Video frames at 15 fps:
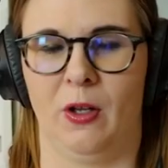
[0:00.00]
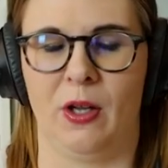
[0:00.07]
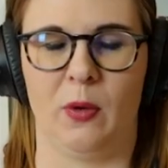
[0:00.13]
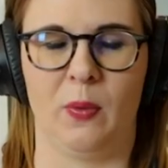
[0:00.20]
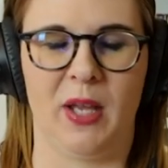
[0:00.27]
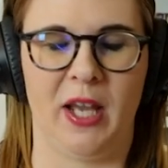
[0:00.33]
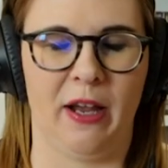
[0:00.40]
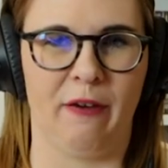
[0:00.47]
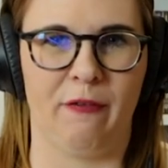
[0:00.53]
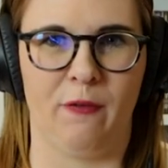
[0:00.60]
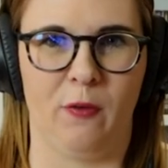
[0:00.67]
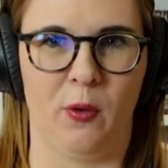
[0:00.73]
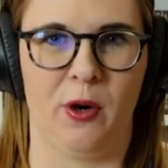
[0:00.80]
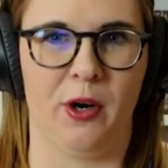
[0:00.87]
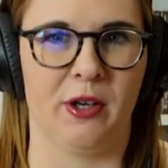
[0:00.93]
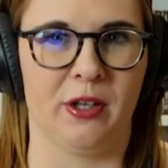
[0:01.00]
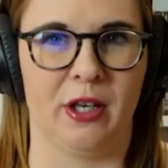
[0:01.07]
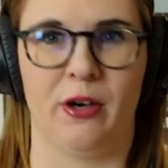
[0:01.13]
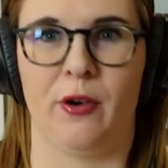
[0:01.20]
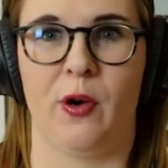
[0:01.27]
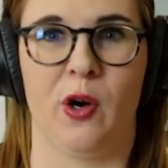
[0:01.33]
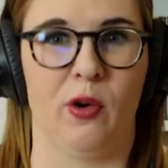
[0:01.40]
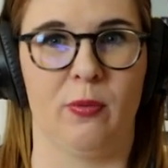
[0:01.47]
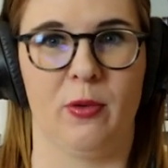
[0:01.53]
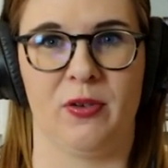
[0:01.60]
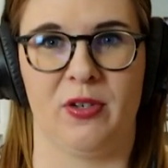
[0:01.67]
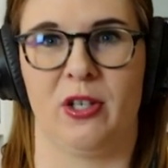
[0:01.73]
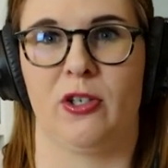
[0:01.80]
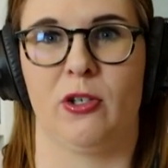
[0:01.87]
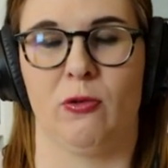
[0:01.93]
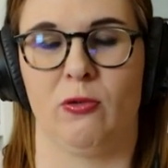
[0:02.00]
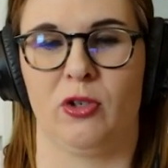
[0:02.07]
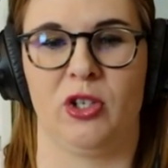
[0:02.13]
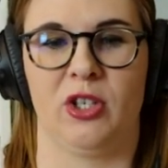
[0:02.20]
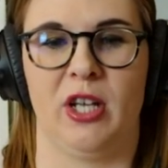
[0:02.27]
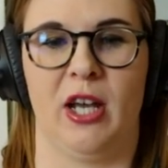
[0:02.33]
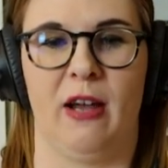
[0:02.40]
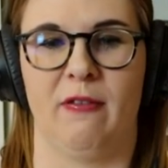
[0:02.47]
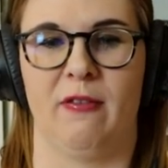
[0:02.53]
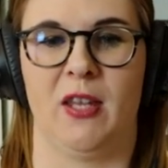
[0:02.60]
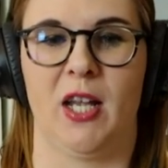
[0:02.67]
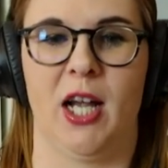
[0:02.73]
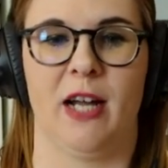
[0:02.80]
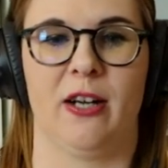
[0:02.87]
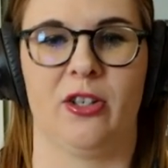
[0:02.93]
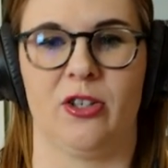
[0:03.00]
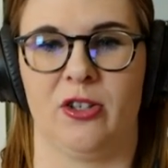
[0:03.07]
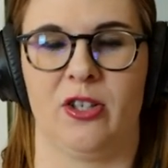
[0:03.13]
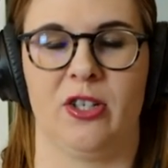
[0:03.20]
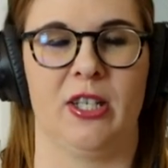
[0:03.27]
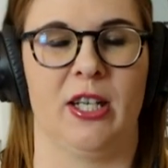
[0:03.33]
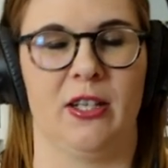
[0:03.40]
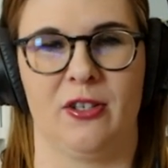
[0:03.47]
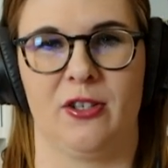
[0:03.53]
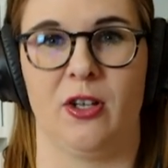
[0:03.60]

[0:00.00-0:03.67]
Like, we can't afford, you know, our own music, so we'll just have the actors sing